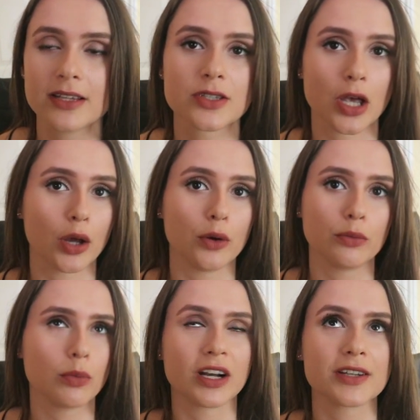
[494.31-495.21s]

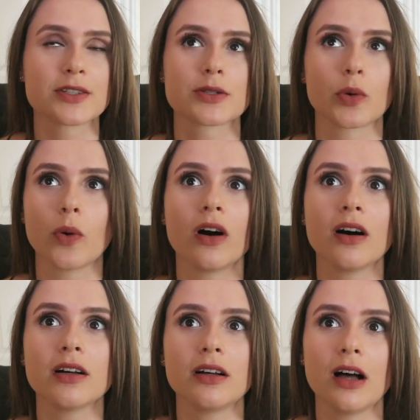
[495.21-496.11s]
So when I
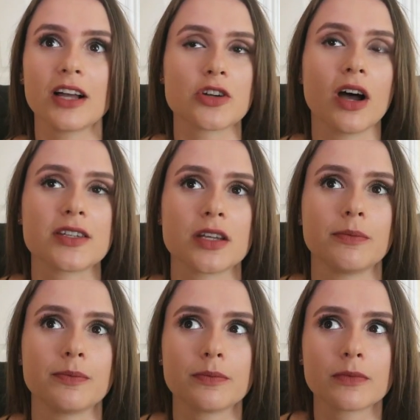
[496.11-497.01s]
squat, I try to
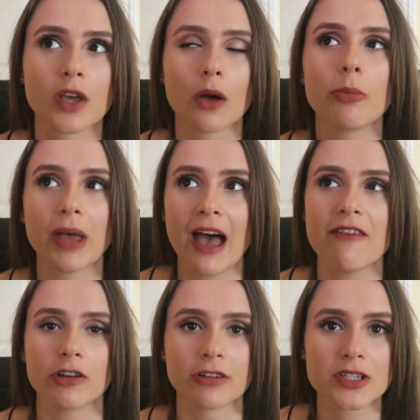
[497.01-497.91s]
go a bit
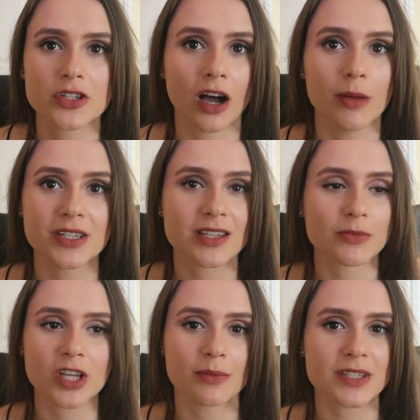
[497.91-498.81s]
heavier each time, but
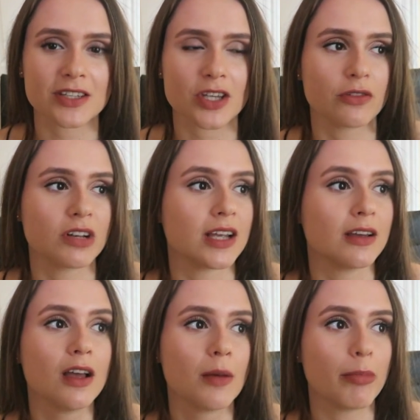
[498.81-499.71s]
sometimes that's
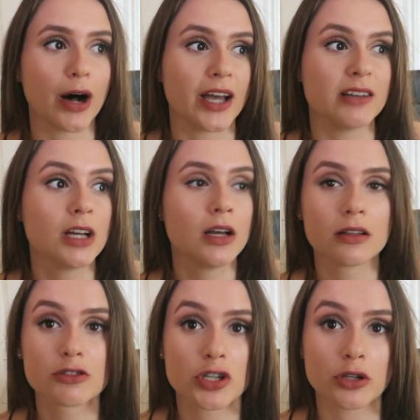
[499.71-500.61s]
only by
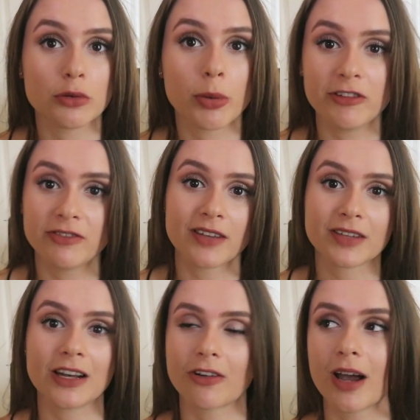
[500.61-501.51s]
2.5
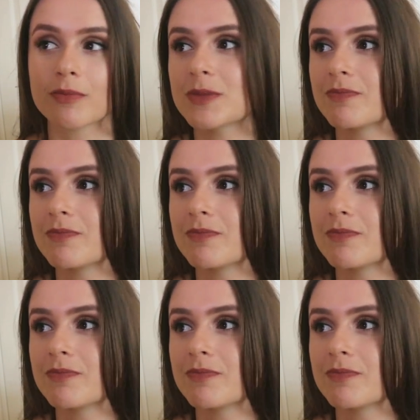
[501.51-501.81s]
kilograms.